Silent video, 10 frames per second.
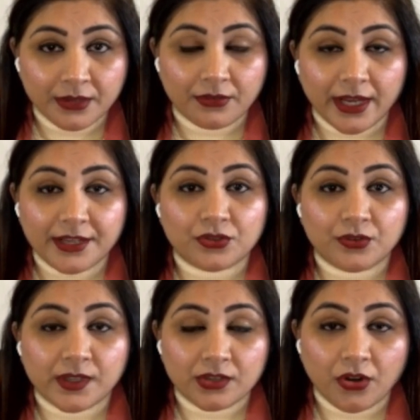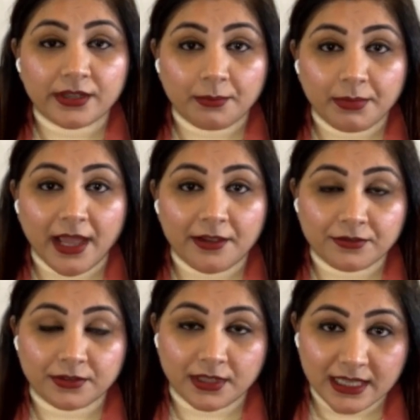right? So you cannot apply
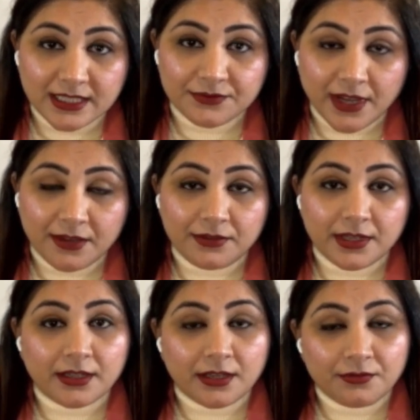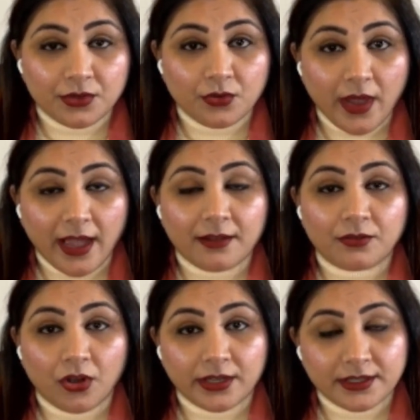for the next 5 years if you have
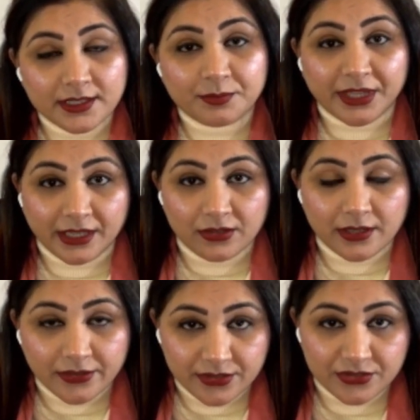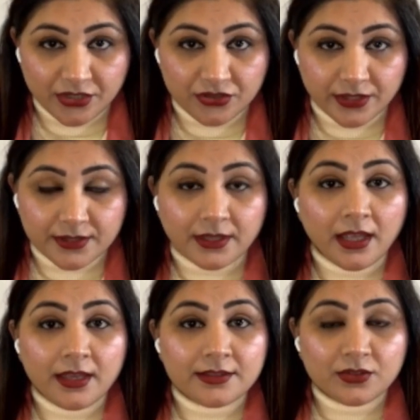got this particular rejection.
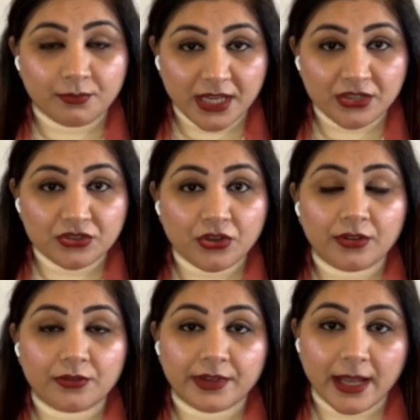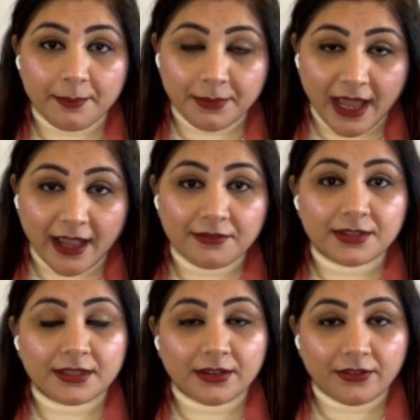So make sure you will apply
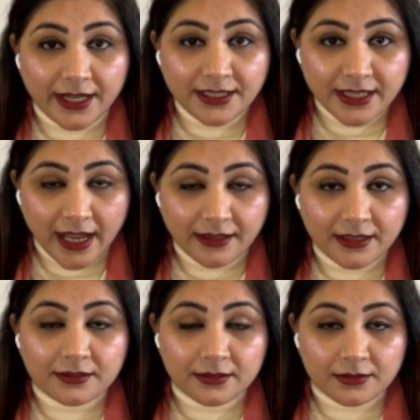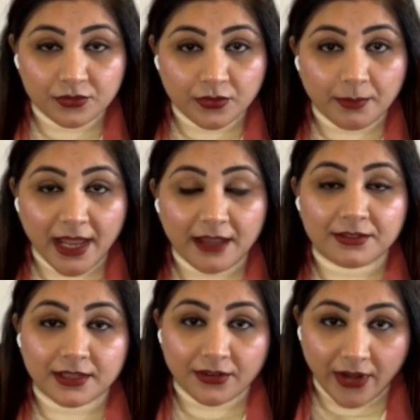with the right candidate, you apply
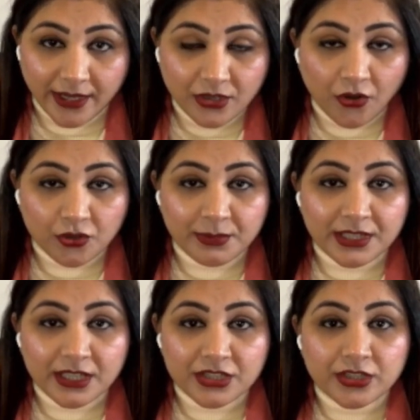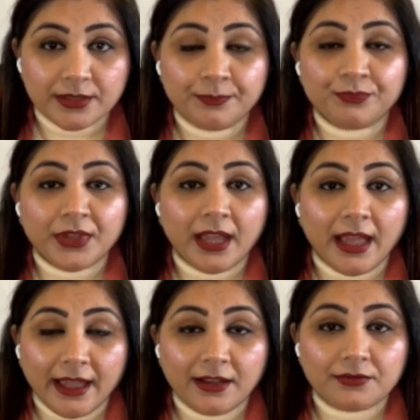with the right documentation
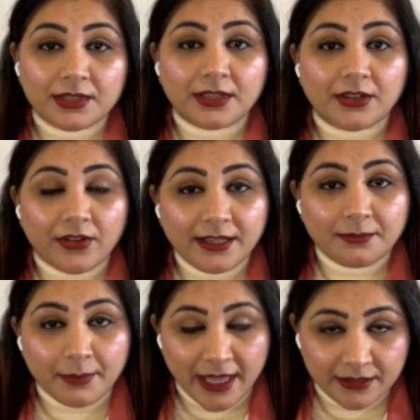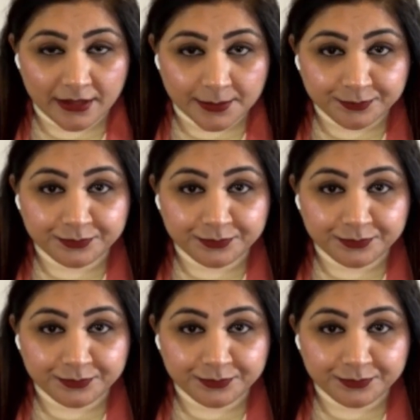and with the right manner,